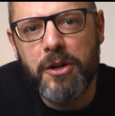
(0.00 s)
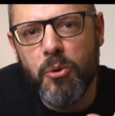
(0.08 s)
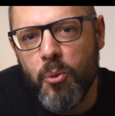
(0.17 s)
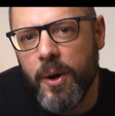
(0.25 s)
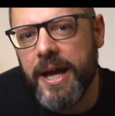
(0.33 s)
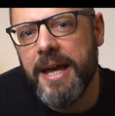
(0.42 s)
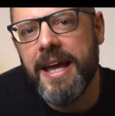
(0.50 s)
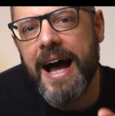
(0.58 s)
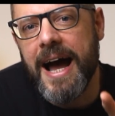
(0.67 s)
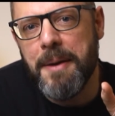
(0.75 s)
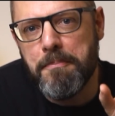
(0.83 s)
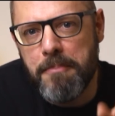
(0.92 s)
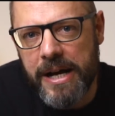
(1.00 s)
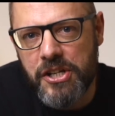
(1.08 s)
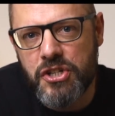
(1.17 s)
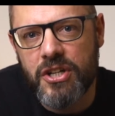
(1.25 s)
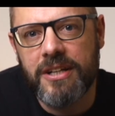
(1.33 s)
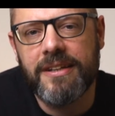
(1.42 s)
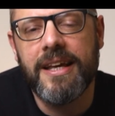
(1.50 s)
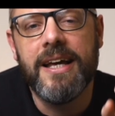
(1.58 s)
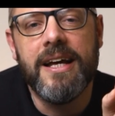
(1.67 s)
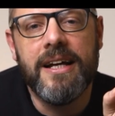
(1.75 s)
the way, I mentioned